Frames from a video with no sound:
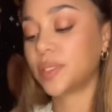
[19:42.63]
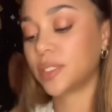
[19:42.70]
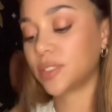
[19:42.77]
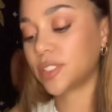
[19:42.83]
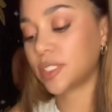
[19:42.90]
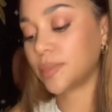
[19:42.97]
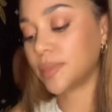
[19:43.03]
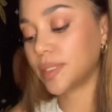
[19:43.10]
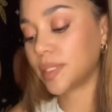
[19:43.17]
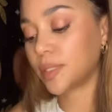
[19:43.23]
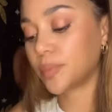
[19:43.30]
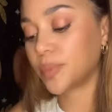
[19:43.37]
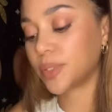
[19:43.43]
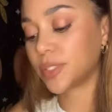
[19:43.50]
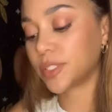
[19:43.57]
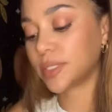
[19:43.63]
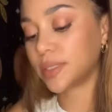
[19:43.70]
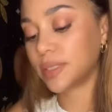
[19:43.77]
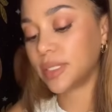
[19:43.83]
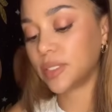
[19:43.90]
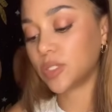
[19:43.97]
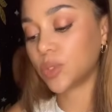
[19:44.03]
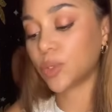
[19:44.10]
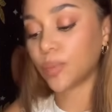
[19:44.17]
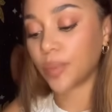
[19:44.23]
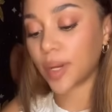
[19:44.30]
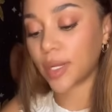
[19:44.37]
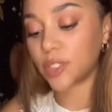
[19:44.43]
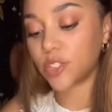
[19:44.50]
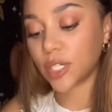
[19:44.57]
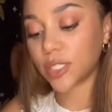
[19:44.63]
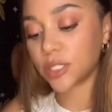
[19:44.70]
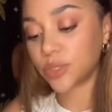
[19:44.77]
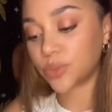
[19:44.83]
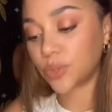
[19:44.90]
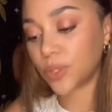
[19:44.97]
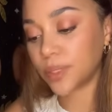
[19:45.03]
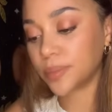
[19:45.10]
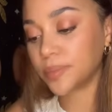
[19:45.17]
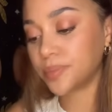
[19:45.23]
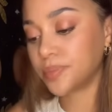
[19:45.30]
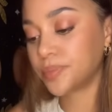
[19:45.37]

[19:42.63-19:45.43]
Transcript: there's something that a person needs to apologize for,